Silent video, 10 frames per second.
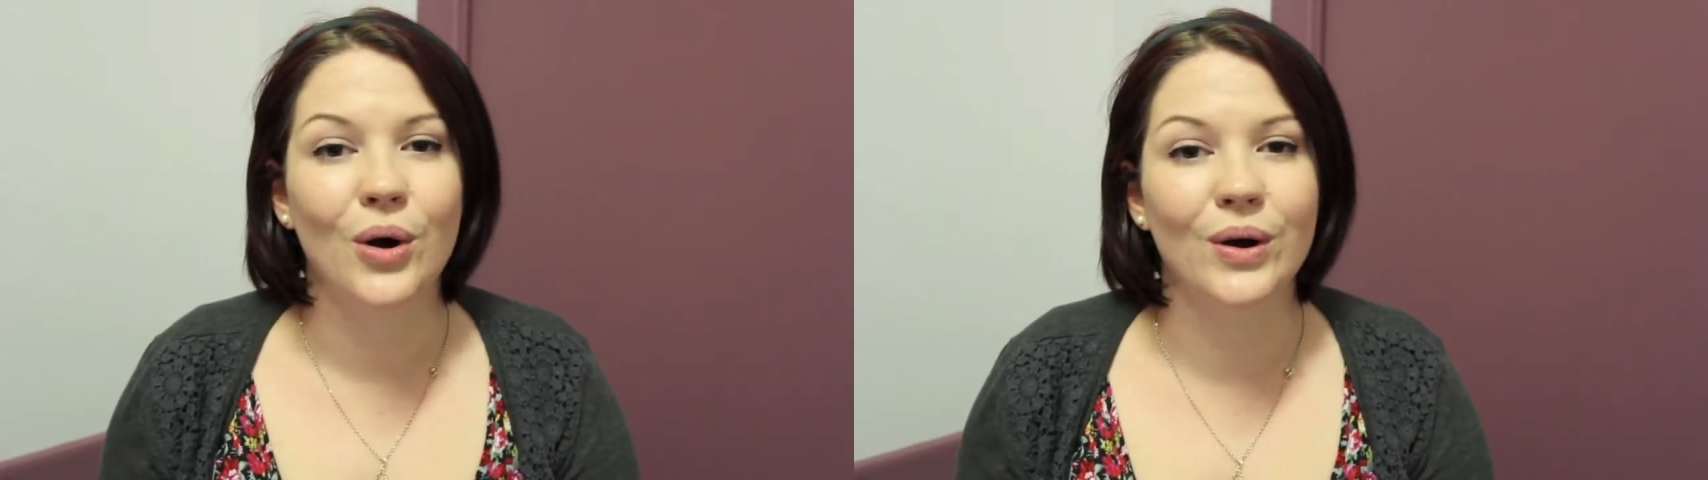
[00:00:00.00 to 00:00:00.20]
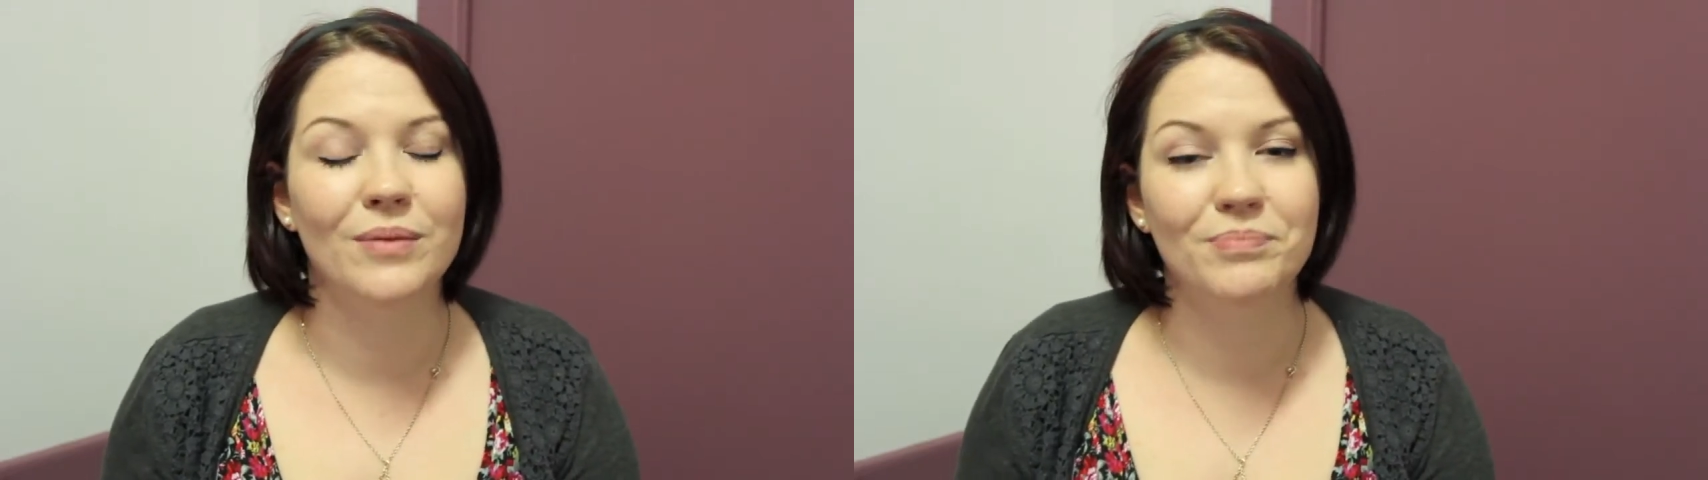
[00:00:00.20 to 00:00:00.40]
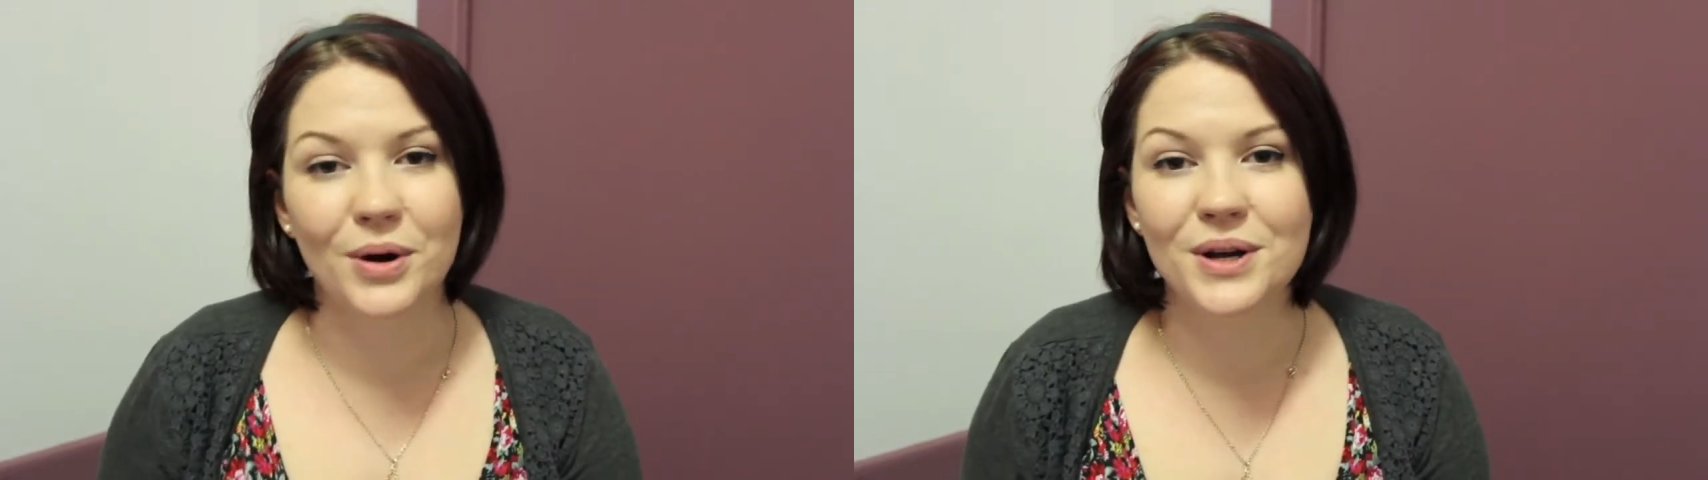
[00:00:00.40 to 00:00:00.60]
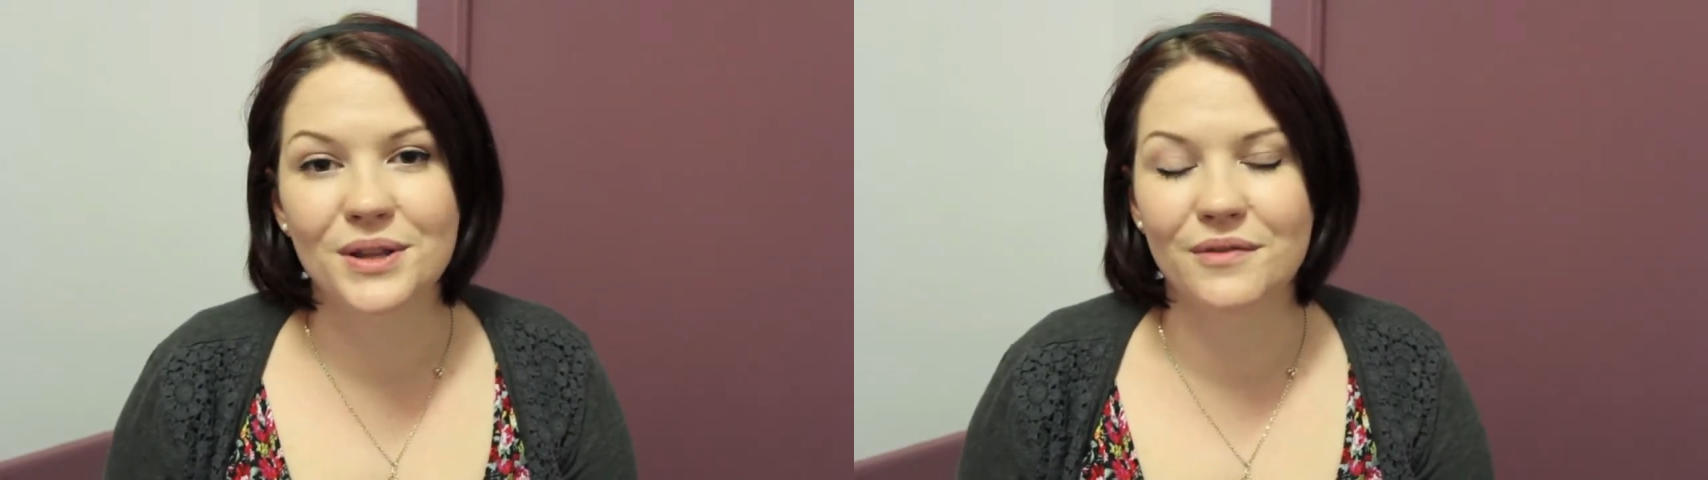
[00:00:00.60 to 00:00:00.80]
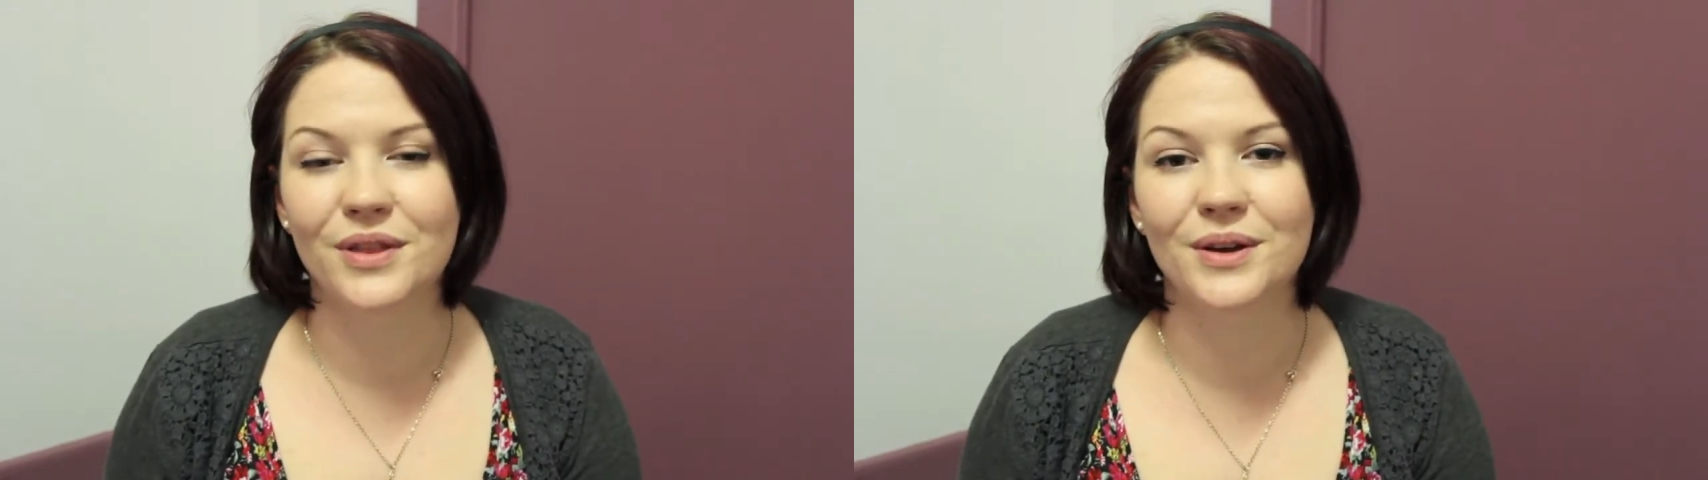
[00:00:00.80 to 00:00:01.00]
own in both
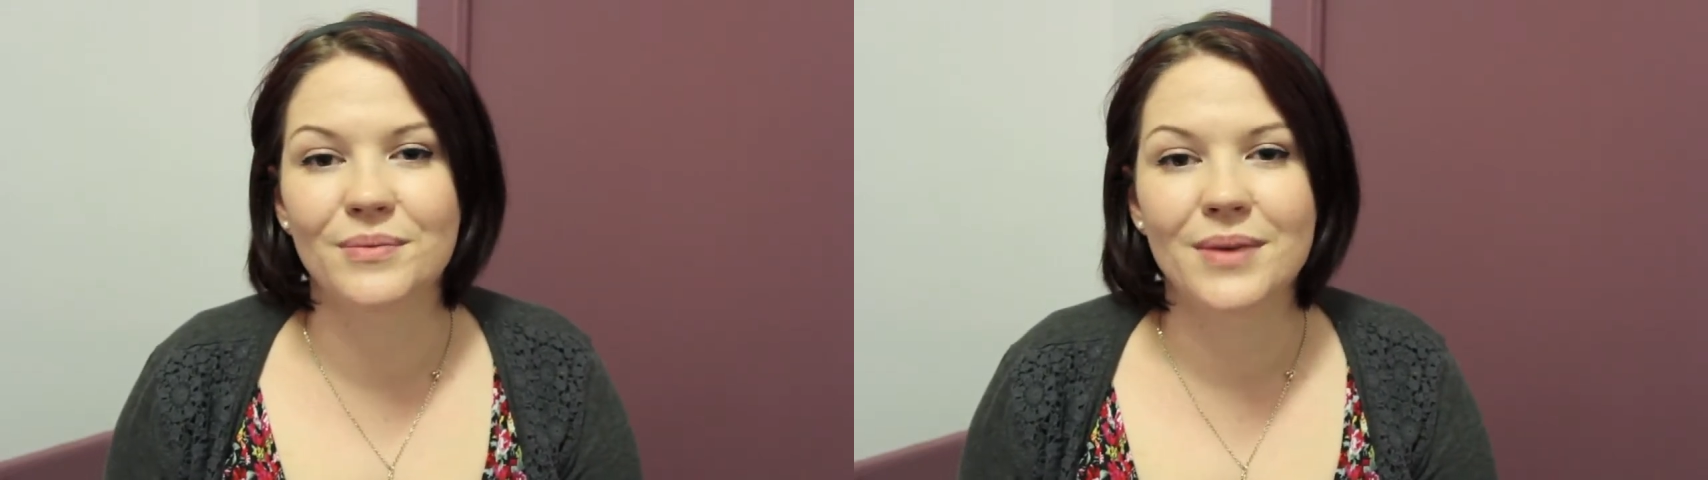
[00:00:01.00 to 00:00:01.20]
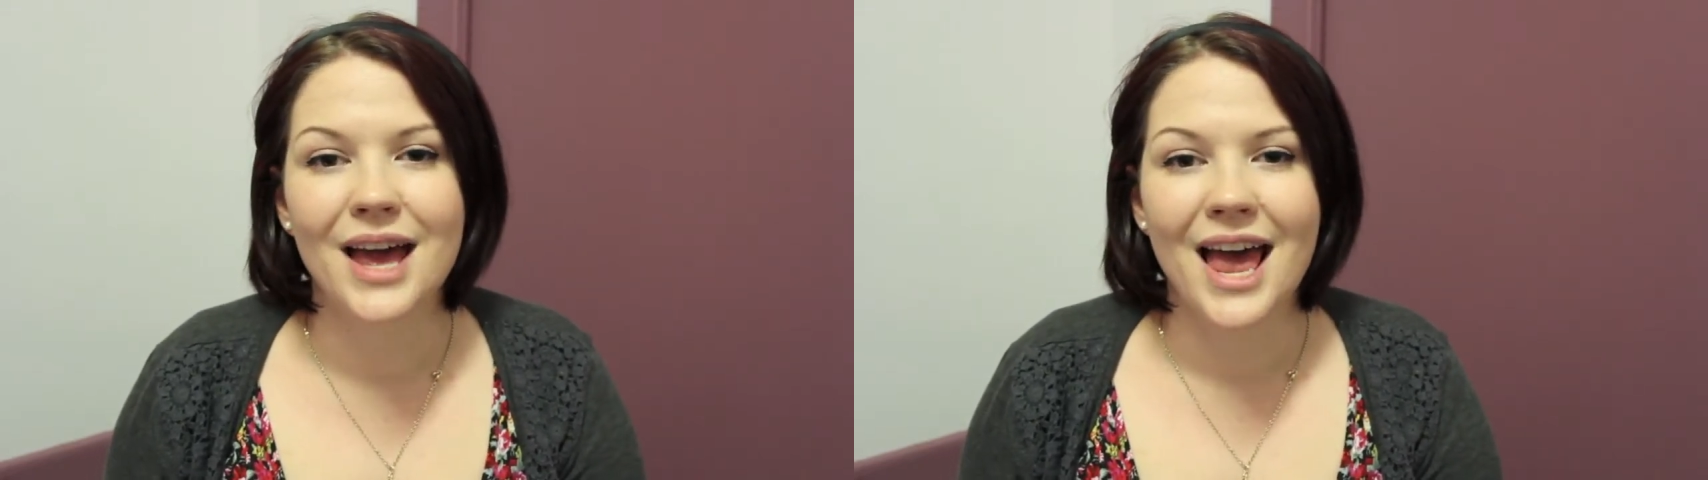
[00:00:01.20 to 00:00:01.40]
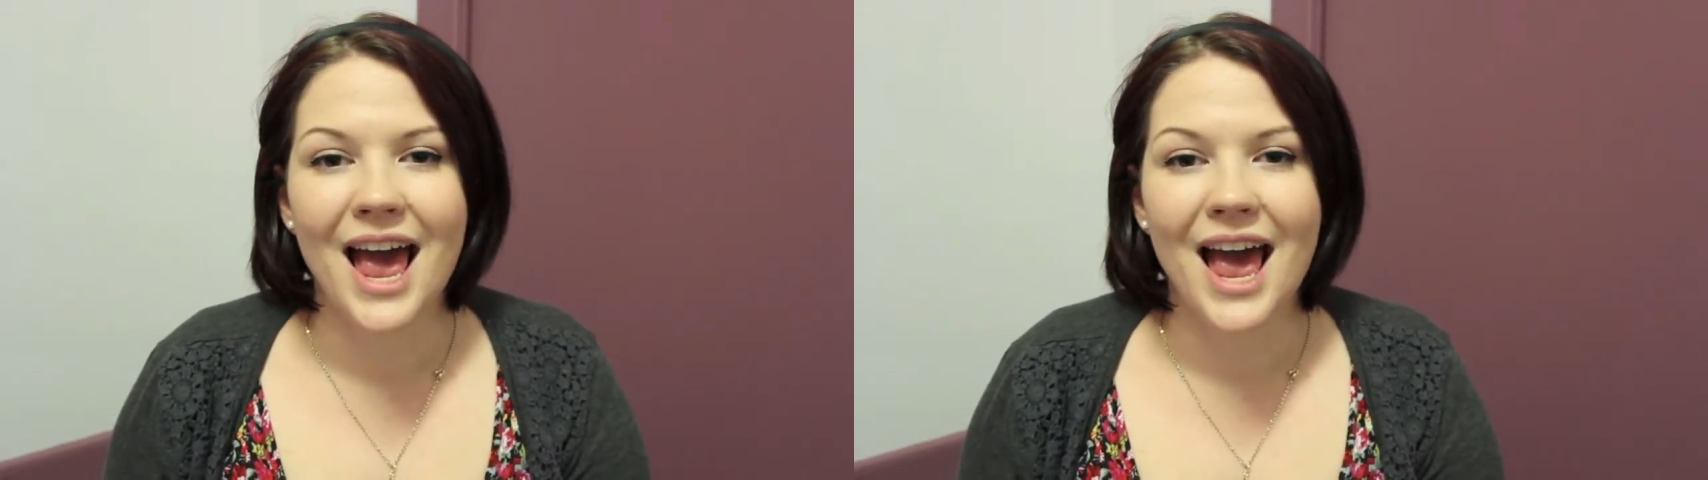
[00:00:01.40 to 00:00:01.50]
of them.